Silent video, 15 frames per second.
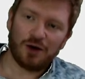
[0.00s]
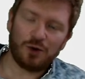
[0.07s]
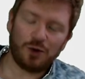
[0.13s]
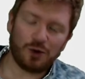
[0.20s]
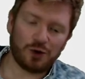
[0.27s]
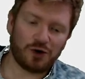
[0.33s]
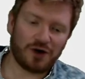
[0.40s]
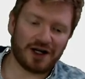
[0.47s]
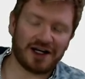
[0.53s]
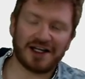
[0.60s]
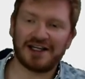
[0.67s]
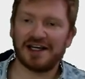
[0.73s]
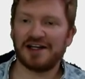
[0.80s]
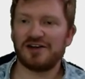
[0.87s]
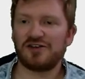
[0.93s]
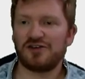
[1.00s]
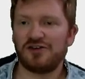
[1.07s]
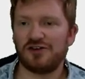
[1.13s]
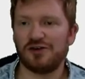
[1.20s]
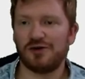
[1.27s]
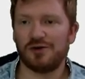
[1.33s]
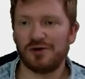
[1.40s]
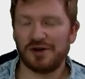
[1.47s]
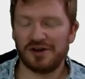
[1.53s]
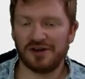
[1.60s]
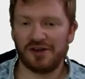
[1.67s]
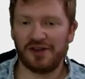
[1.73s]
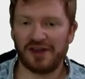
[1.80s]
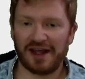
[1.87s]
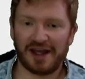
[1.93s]
Ooh, and I get to
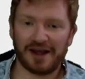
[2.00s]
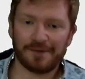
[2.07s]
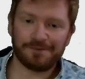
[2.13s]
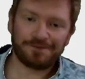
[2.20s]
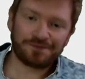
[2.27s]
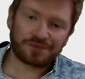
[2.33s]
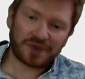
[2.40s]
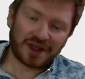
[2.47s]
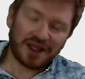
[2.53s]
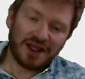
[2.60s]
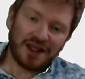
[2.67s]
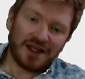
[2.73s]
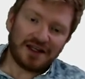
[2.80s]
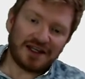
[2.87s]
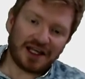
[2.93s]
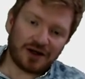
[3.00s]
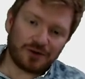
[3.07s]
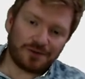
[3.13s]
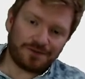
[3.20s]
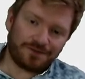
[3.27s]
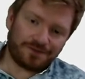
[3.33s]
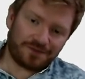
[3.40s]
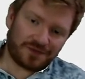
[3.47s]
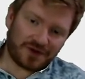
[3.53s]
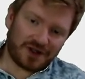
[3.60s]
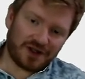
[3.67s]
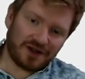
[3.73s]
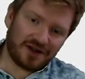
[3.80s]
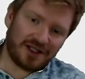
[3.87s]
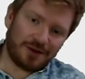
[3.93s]
there. Now,
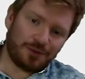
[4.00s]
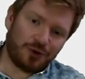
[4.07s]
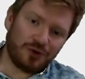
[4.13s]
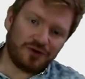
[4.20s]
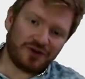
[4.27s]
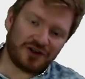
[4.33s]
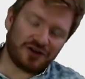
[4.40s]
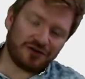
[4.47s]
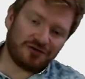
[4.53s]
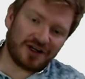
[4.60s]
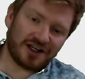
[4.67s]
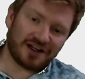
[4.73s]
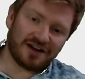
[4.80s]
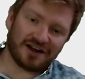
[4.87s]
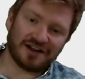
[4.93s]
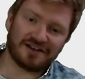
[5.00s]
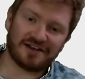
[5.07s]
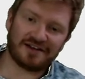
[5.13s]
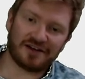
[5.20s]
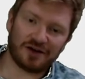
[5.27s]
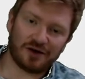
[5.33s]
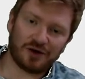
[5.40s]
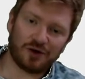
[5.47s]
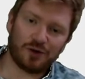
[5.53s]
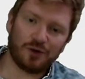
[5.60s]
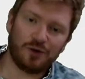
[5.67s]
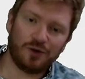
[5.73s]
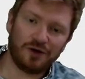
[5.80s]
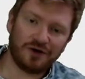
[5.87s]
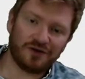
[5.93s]
the important thing to recognize is that
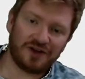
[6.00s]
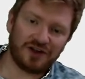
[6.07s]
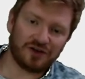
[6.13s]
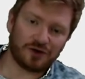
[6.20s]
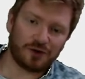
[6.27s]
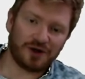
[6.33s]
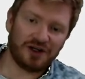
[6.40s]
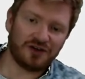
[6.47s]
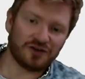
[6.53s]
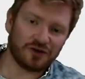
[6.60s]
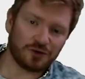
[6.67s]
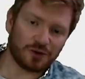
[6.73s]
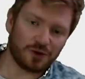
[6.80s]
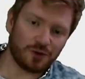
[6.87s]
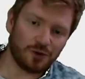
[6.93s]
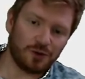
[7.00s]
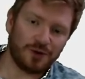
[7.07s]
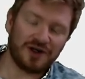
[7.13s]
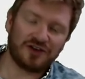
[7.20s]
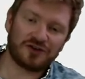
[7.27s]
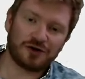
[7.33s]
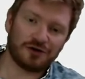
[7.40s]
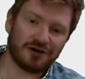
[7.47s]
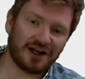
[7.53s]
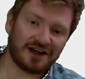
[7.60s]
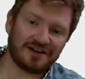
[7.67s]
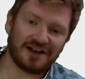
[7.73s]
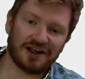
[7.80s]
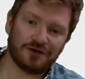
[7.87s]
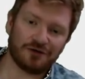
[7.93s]
all of these equations were always
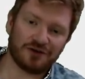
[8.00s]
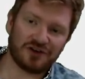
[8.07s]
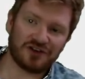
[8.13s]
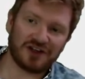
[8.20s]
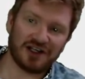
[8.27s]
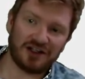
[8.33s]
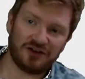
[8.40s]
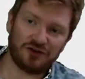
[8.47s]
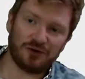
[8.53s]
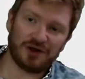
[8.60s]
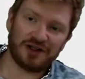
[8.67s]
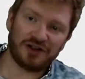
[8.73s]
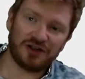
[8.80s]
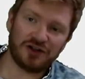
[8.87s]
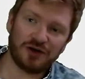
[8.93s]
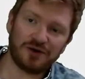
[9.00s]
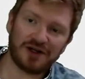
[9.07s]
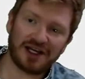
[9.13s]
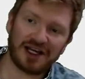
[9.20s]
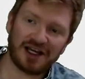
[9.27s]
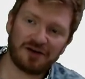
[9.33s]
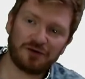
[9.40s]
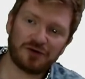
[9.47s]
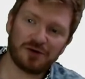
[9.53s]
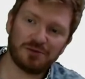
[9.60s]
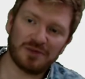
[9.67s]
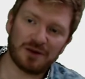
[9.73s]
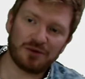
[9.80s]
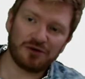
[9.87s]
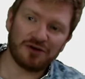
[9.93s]
correct at every stage. So you don't have to
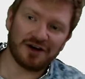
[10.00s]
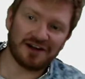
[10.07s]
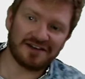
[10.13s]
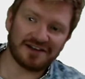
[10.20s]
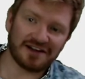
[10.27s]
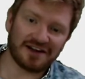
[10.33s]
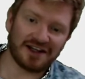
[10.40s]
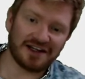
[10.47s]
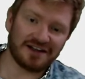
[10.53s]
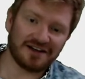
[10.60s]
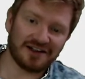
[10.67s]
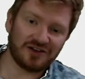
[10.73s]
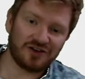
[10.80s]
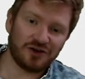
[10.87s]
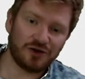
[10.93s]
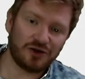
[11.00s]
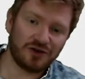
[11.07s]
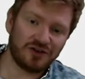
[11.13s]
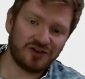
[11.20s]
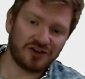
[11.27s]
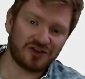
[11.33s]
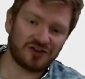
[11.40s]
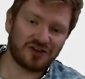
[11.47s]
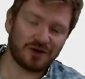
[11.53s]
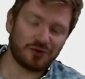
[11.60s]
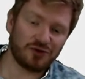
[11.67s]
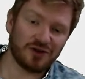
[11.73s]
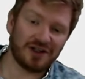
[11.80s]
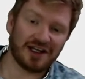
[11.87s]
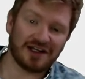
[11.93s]
memorize it like this. You could just
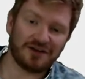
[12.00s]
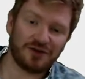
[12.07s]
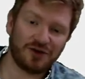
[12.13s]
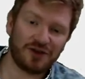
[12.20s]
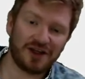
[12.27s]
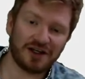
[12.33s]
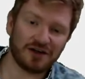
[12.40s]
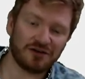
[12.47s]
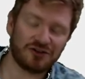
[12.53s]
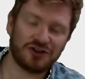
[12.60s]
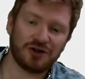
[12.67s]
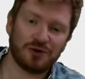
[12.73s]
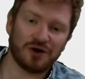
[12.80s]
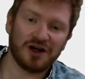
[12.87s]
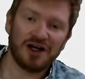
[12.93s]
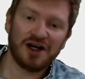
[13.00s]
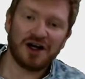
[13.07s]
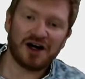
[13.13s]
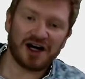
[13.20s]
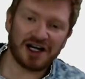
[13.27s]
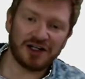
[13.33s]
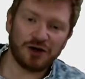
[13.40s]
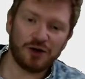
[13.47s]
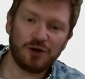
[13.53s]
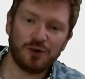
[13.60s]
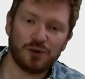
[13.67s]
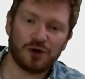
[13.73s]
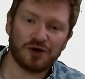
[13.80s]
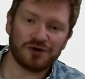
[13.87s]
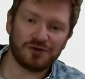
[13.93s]
substitute there. And if you think, you know what, I know
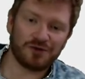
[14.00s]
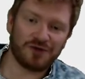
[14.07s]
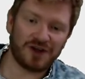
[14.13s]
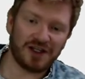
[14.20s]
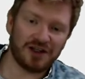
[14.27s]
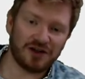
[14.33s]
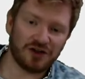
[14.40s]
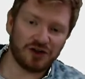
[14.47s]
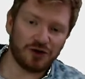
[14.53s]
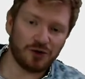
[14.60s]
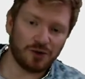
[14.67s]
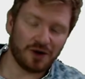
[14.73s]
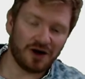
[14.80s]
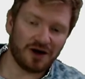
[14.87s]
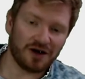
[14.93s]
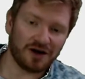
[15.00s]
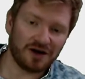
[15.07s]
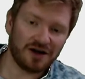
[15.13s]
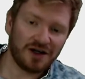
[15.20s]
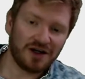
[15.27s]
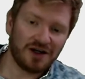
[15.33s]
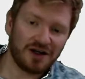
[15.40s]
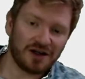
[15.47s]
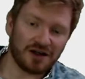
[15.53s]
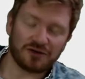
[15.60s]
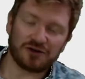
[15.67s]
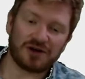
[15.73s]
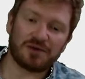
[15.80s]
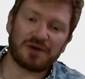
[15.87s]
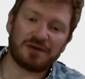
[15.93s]
what v and u are. I'm
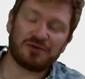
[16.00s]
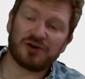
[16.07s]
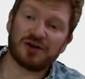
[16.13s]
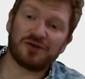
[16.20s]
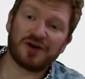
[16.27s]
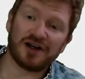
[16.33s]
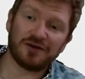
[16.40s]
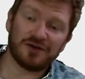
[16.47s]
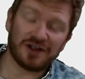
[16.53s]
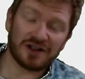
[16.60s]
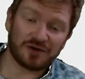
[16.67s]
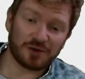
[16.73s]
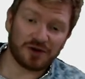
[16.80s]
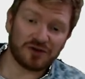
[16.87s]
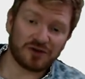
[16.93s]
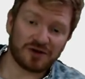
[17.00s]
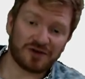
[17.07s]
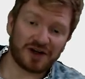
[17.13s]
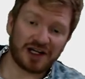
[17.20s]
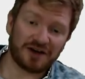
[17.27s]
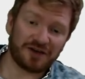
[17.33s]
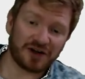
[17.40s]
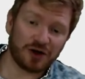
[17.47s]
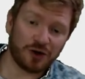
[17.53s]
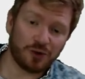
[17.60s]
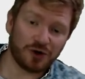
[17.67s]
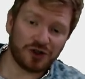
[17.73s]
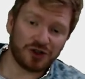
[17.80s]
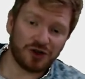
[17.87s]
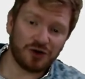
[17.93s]
trying to find v, I suppose. So if I know
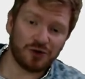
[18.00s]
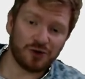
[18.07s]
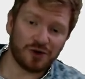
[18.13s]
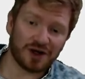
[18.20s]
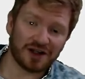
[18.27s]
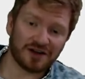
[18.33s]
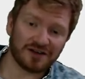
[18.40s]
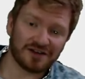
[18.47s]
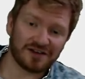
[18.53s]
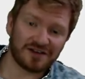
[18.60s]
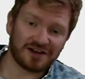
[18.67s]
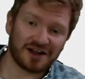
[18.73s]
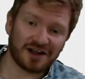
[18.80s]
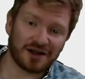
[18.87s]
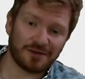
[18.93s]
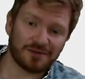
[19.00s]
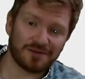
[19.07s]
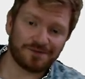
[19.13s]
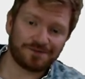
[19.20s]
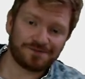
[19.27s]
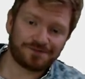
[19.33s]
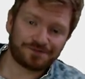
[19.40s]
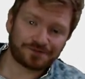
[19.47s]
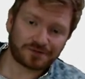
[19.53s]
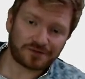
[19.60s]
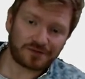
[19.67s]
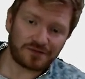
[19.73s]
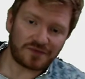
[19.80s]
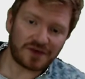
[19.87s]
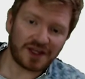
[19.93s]
what u and
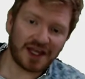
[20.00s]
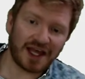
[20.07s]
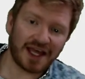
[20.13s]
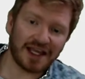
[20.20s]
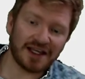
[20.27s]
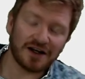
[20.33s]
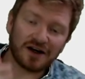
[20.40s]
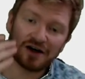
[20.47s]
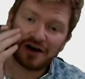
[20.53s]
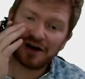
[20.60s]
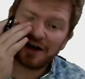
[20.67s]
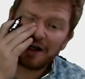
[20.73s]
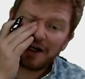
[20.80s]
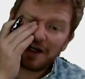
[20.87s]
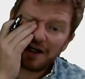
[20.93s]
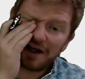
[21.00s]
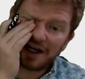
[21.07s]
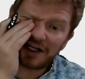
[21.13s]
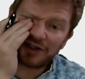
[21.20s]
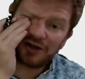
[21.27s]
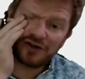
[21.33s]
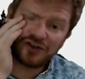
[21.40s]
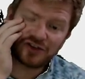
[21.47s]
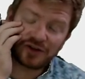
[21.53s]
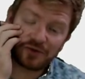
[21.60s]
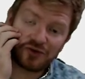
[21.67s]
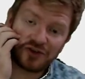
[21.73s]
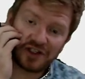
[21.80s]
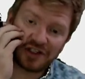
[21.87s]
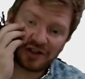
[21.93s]
a are, I could just
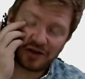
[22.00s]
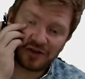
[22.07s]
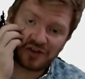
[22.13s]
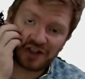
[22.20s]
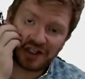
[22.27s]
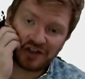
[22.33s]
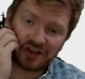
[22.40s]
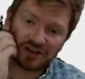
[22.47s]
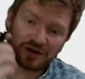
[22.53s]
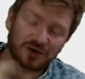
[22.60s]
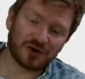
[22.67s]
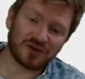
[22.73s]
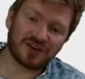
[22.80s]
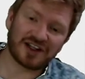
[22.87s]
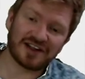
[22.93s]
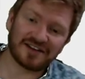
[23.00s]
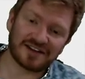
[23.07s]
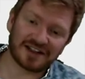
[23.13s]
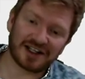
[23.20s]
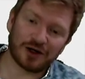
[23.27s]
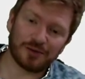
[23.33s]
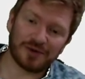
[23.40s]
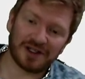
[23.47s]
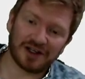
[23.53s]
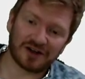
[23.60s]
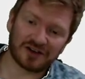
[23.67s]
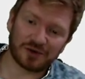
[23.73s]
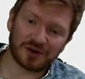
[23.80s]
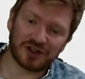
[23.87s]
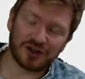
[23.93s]
substitute into those stages. Of course, that isn't going to help me here
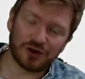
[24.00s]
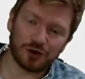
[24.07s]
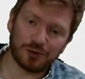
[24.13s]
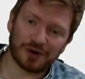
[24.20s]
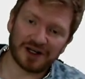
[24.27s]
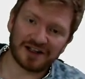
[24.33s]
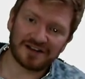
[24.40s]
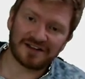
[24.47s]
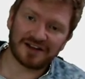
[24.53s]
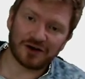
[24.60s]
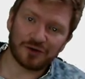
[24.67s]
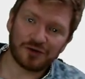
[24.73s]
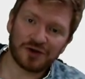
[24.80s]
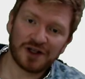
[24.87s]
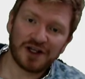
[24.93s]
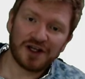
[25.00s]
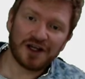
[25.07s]
because I wanted u by itself.